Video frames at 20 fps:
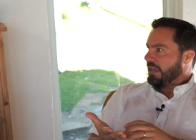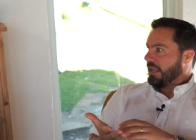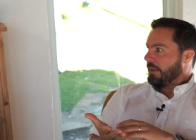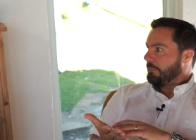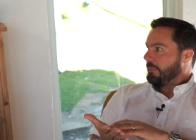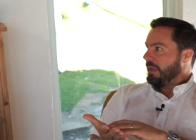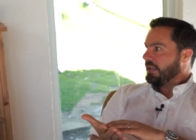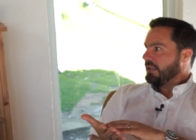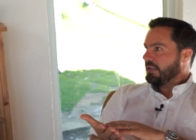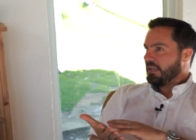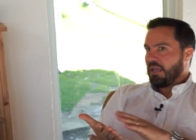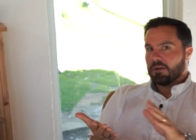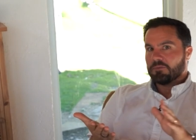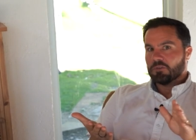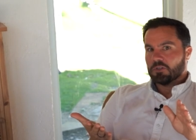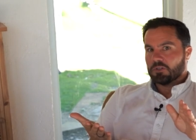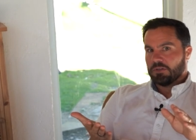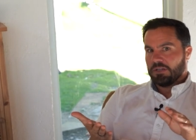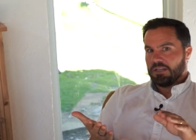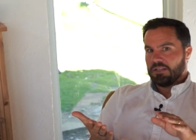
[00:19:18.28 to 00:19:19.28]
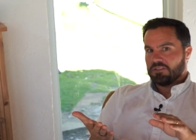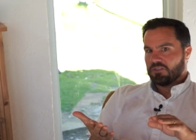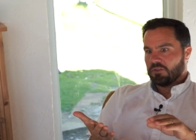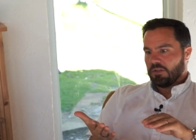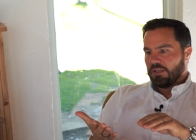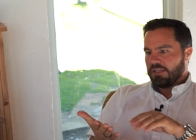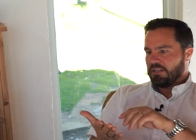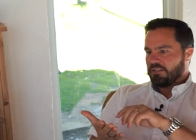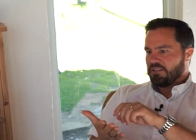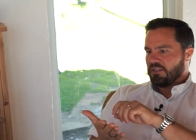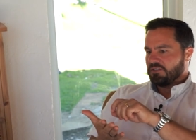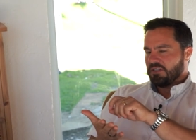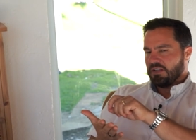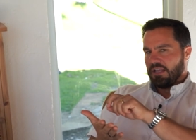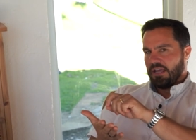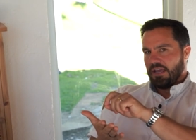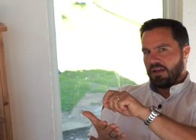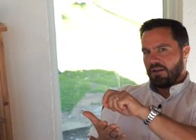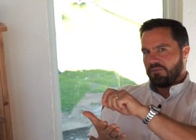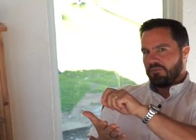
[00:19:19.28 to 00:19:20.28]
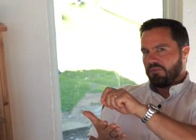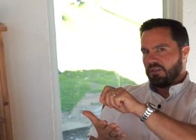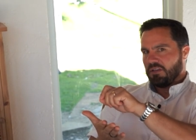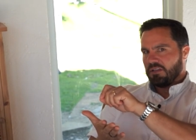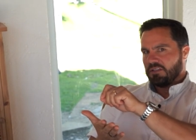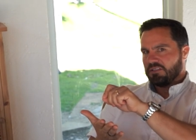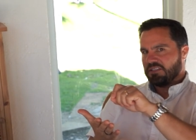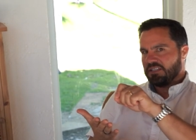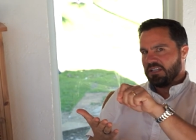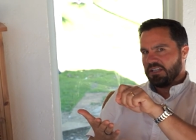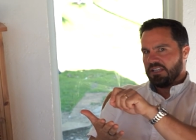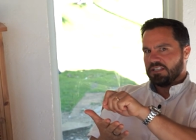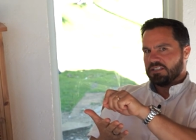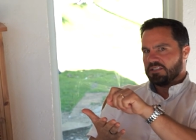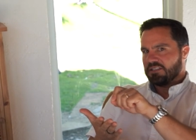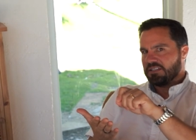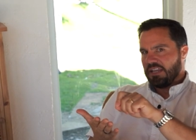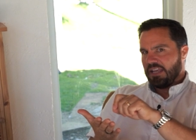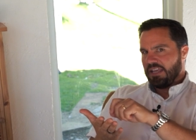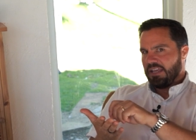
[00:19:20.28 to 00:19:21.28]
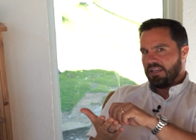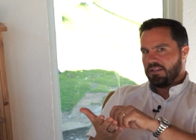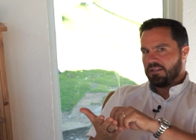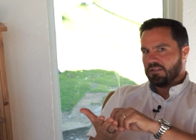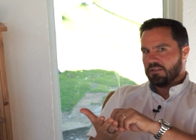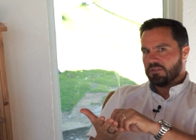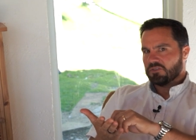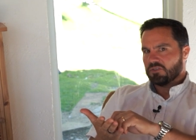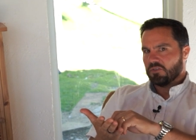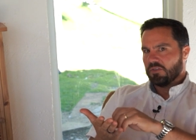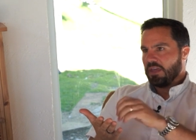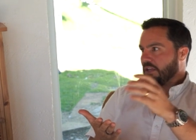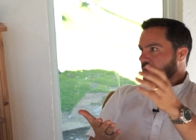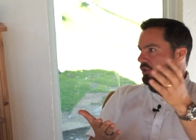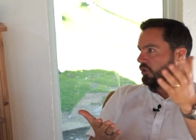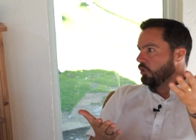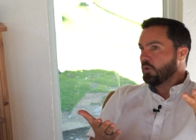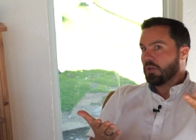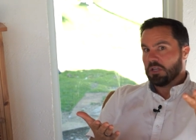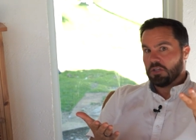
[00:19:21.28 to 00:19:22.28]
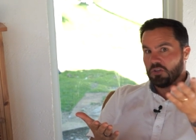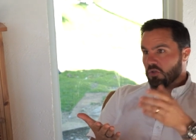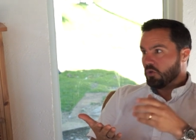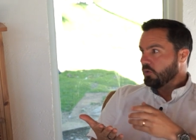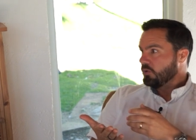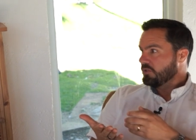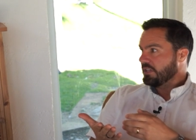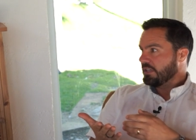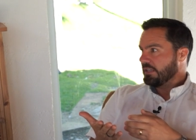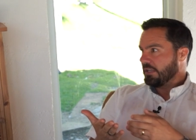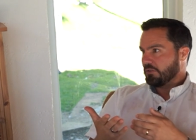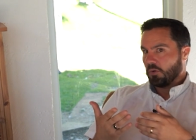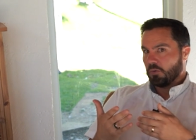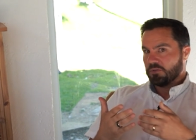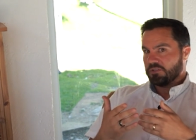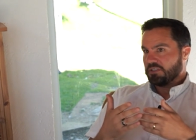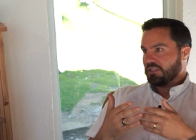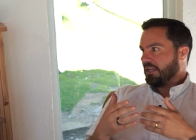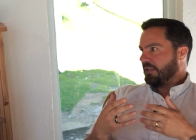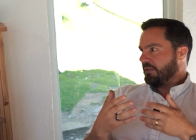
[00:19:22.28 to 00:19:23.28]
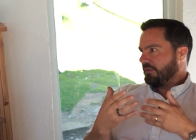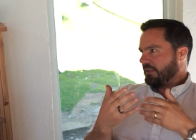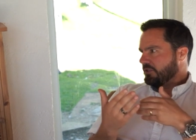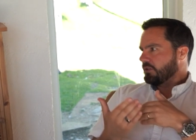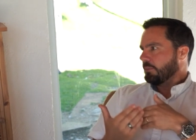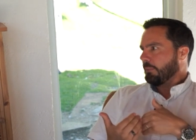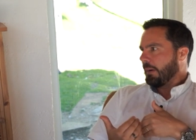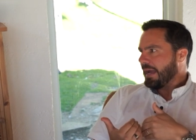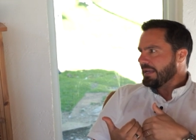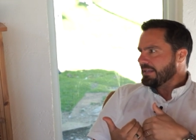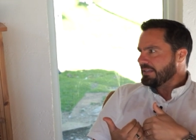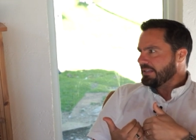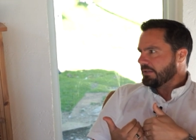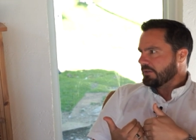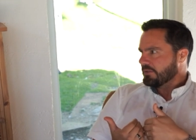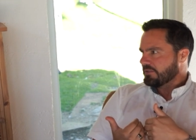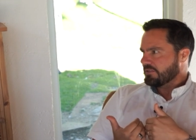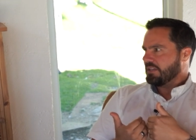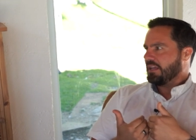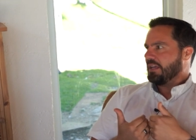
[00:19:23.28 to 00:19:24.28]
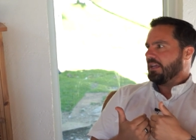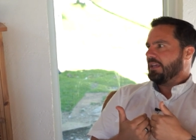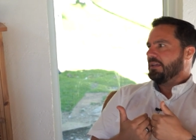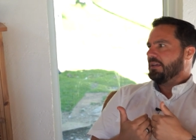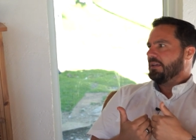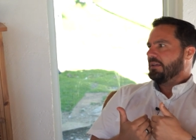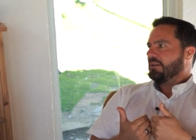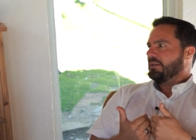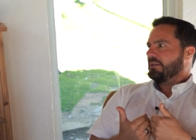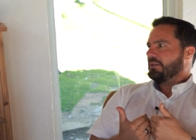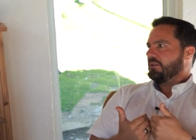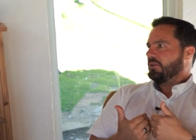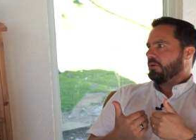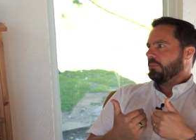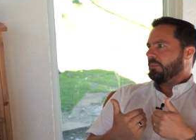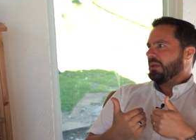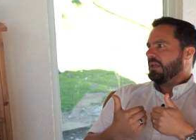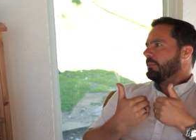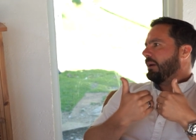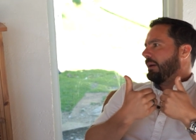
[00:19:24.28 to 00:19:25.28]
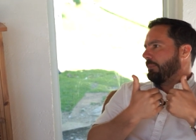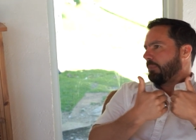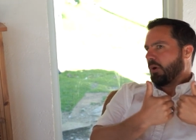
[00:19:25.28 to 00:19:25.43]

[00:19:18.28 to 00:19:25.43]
And I made it evergreen so like it doesn't have the city and state so that you can use it. Now don't say these are my deals, say, you know, me and my